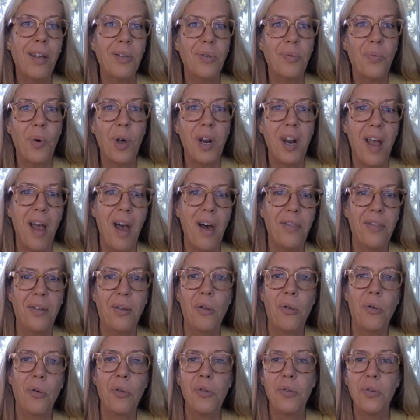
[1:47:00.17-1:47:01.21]
us what an
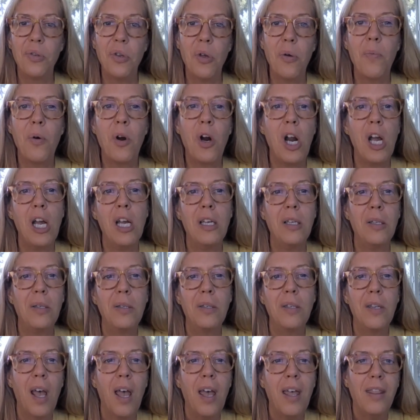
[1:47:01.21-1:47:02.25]
ethical consumer
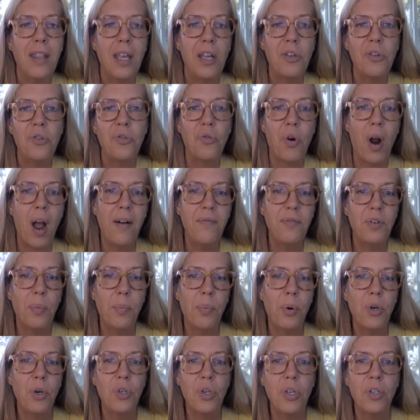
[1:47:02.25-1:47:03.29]
is. They strive to
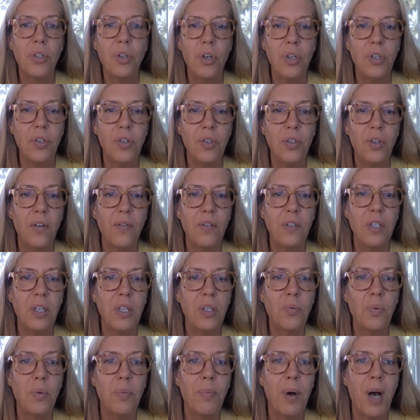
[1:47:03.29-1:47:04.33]
purchase goods and
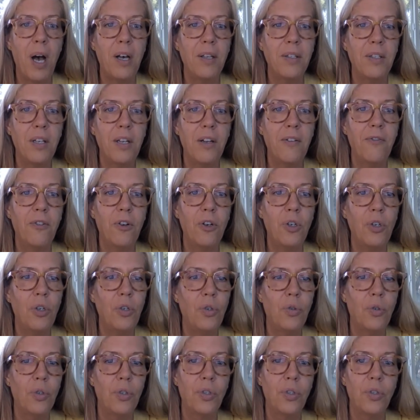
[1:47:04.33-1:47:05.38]
services with positive or
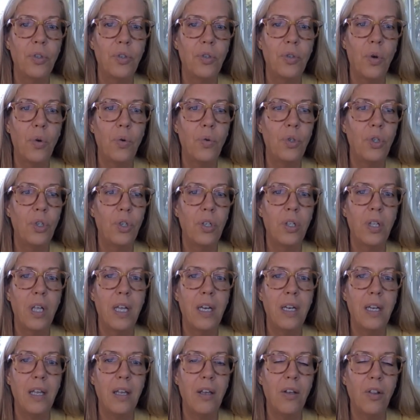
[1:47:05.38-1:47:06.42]
neutral social
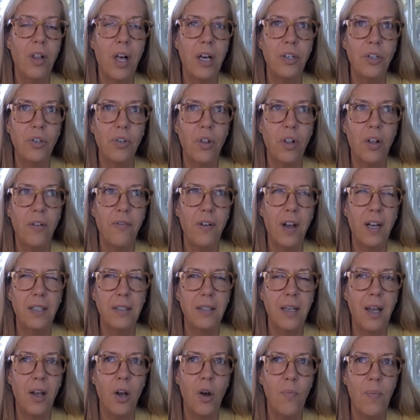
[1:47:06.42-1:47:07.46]
and ecological effects.
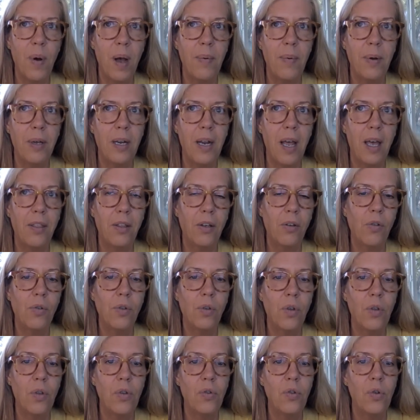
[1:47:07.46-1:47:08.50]
I hope I'm an ethical
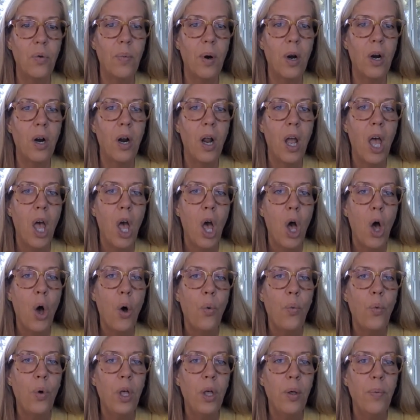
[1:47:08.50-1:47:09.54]
consumer.
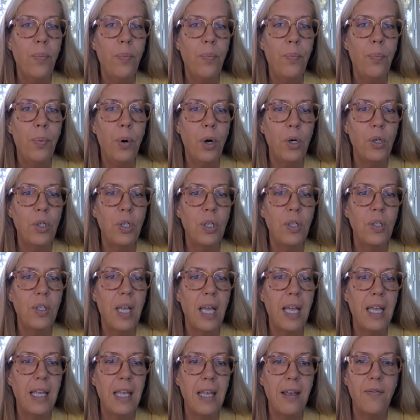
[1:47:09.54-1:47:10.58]
Will purchase
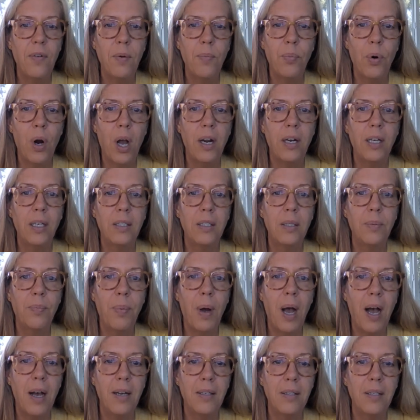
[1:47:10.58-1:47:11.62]
a given product
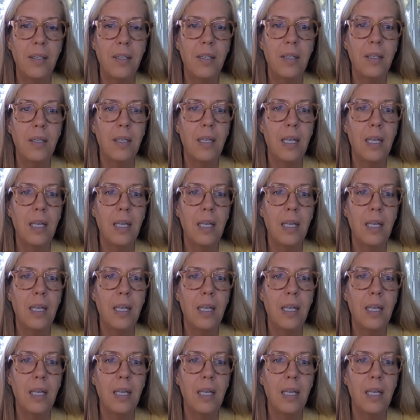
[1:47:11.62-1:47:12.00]
positively